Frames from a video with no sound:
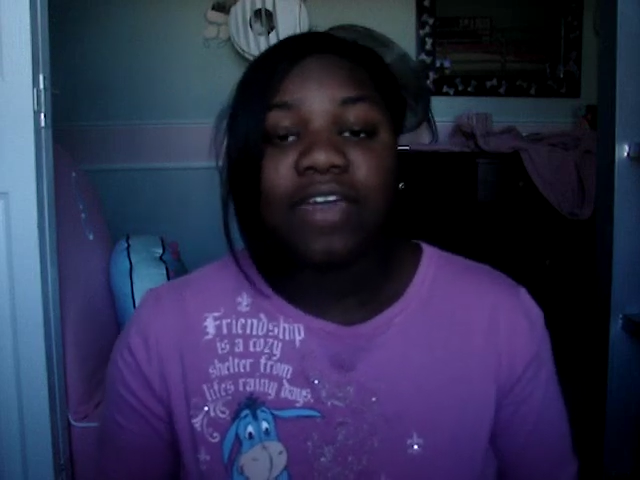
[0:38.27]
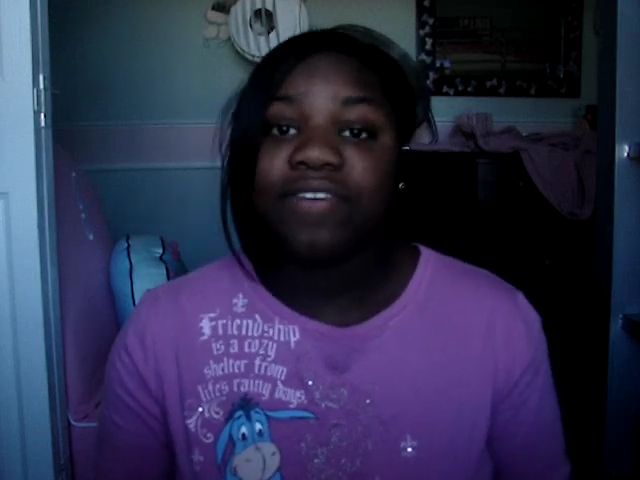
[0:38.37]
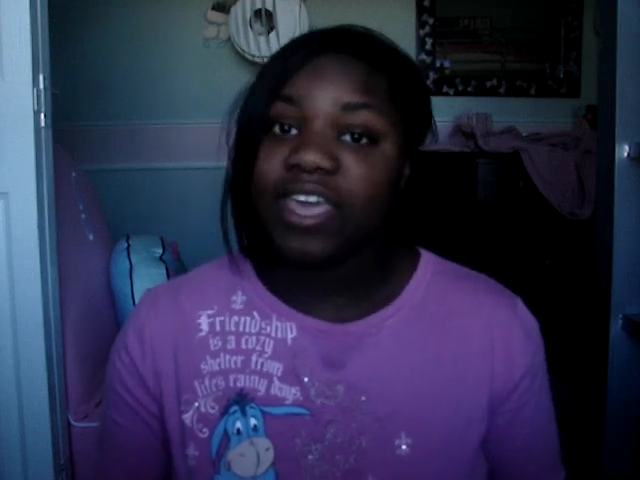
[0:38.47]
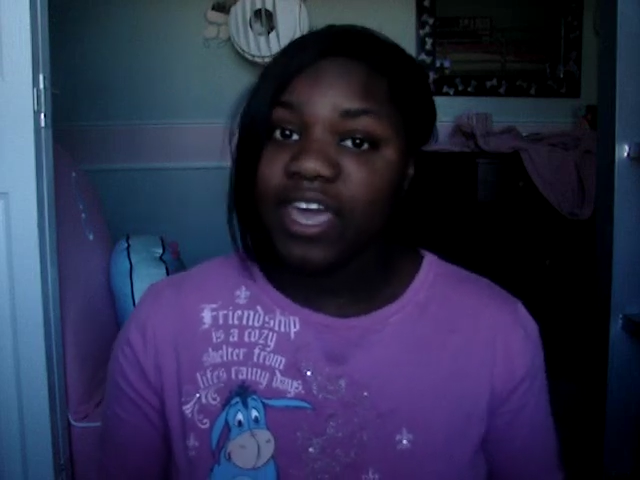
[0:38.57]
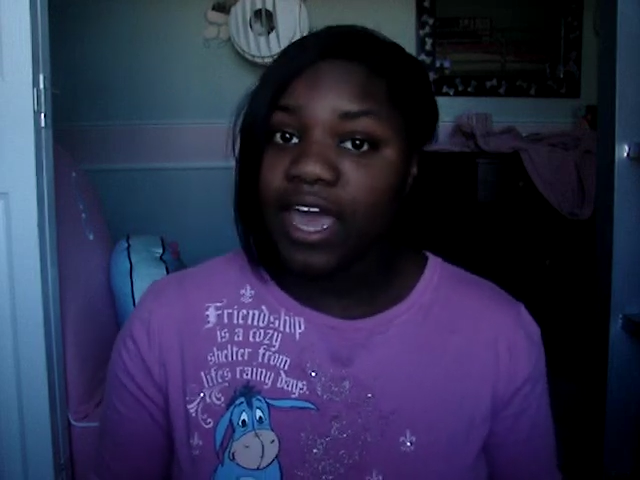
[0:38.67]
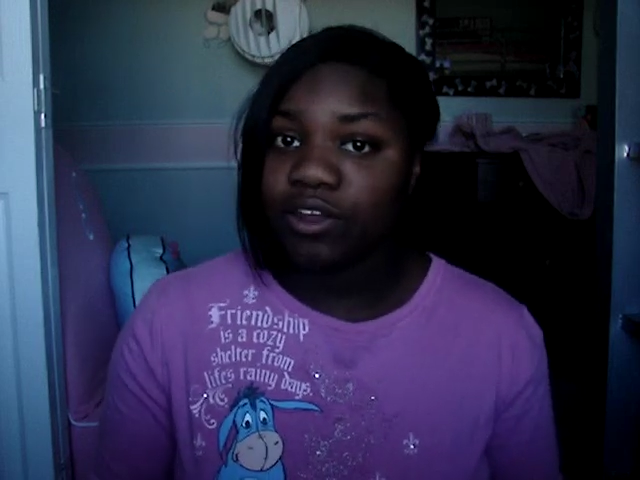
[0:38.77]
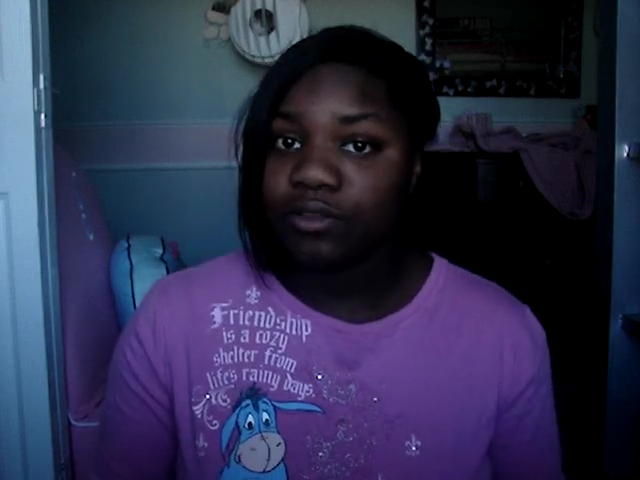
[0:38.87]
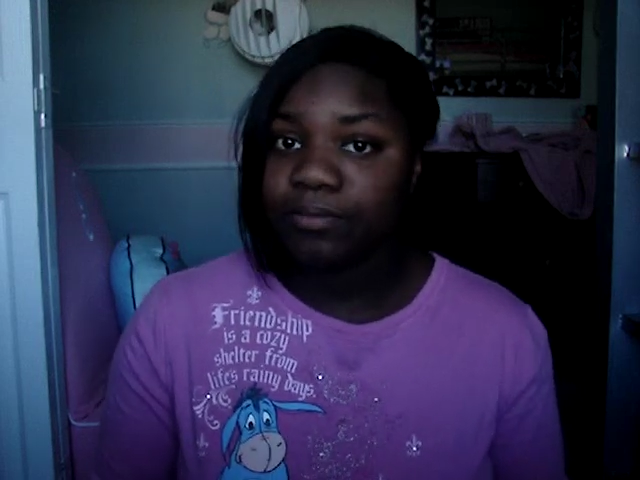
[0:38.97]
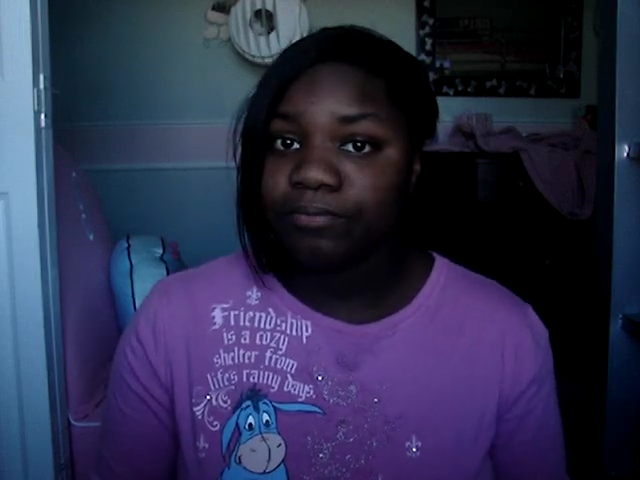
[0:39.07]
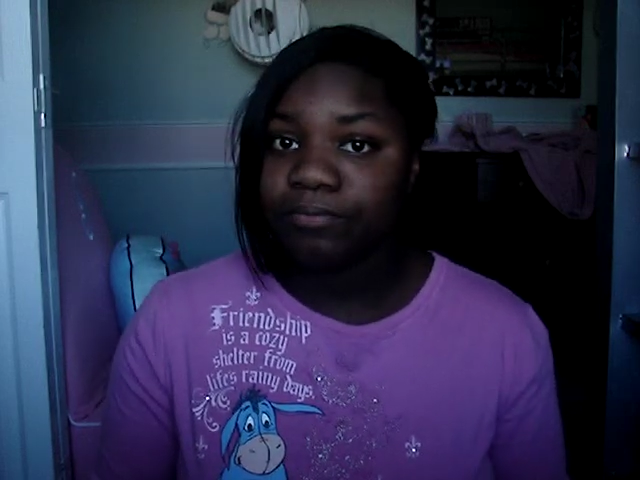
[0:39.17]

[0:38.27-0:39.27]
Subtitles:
if Hikaru